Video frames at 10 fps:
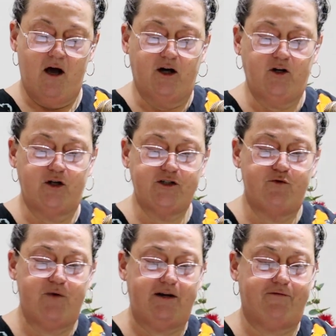I'd like to
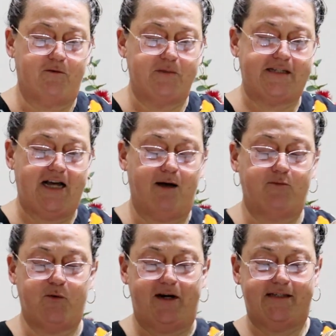read from
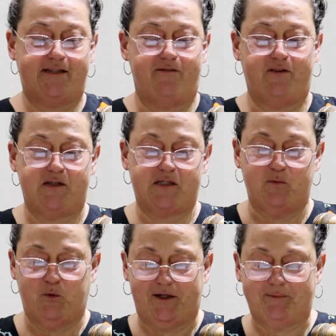Psalm 27 this
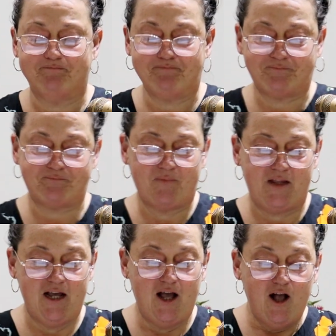morning.
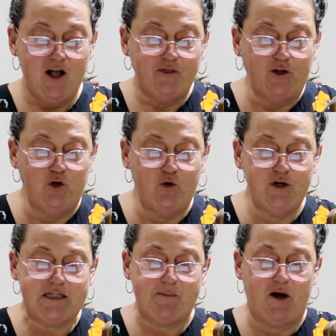The Lord
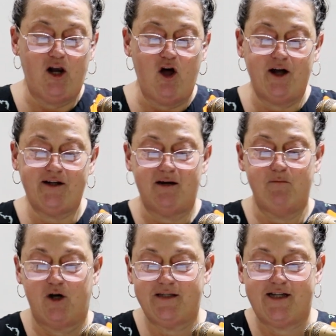is my light and
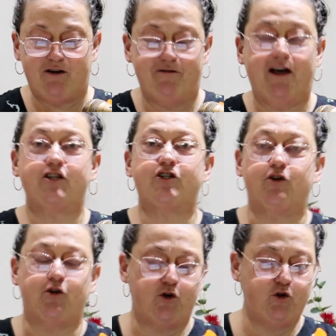my
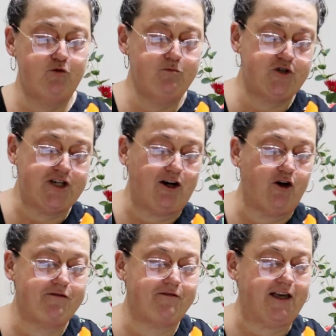salvation. Whom shall
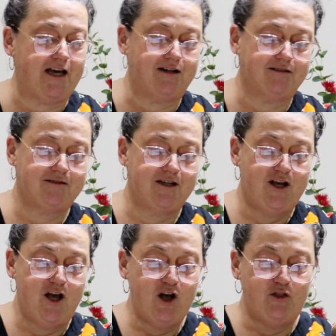I fear?
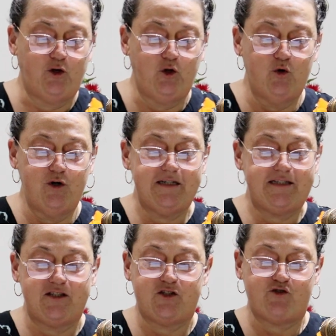The Lord
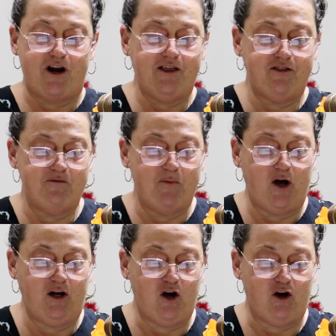is the strength of
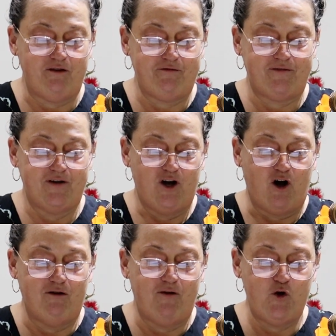my life.
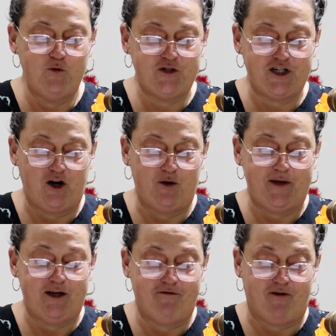Of whom shall I
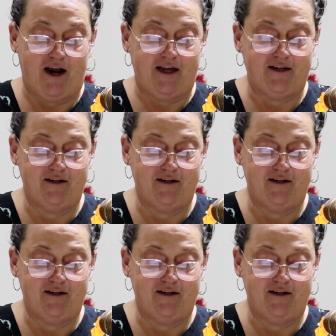be afraid?